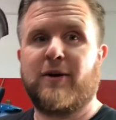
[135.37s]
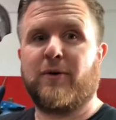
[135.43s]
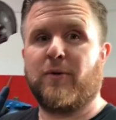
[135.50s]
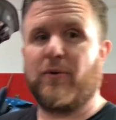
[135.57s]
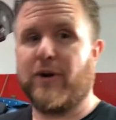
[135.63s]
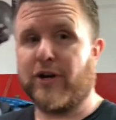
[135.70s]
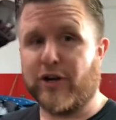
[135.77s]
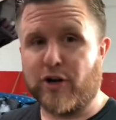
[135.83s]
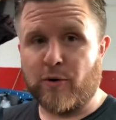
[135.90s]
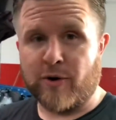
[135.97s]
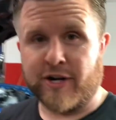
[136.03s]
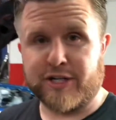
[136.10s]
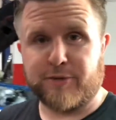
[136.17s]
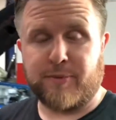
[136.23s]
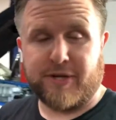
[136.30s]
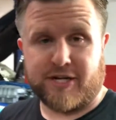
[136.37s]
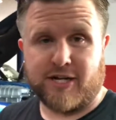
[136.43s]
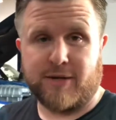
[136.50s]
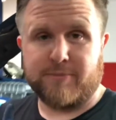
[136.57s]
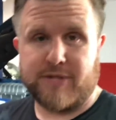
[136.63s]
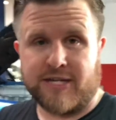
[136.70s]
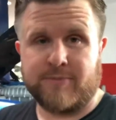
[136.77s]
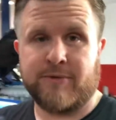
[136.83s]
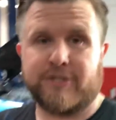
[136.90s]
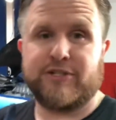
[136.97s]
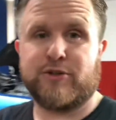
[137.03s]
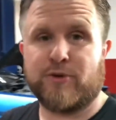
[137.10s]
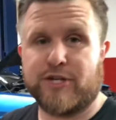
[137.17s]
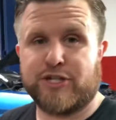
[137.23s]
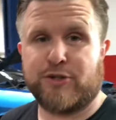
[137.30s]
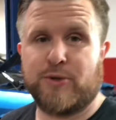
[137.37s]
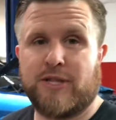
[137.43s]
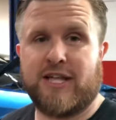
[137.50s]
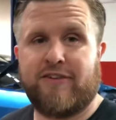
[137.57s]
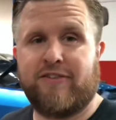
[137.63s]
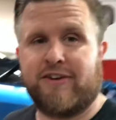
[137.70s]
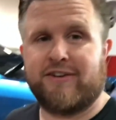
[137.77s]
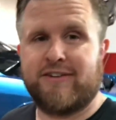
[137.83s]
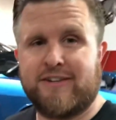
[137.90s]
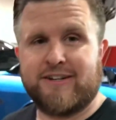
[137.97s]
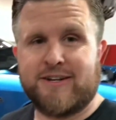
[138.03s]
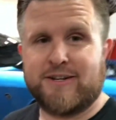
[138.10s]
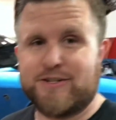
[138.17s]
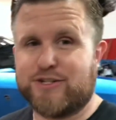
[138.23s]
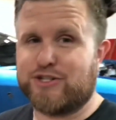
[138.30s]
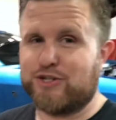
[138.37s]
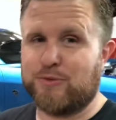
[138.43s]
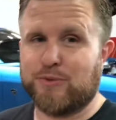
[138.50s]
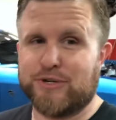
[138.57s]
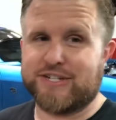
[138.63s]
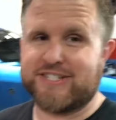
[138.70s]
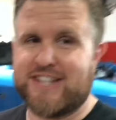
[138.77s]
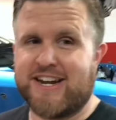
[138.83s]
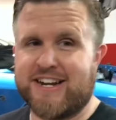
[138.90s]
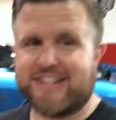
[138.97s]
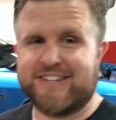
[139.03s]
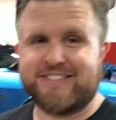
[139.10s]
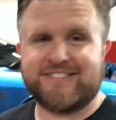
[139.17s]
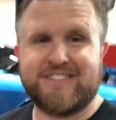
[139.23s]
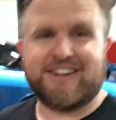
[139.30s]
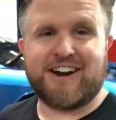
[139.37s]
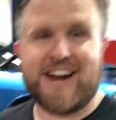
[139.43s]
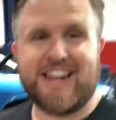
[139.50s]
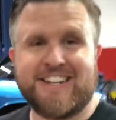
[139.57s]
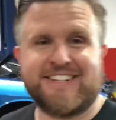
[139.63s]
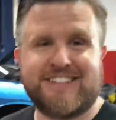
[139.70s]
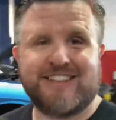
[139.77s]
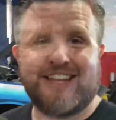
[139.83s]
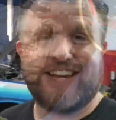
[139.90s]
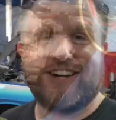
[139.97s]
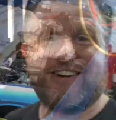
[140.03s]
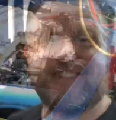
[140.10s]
We are going to pick up Demon 2211. Super excited. All right, later.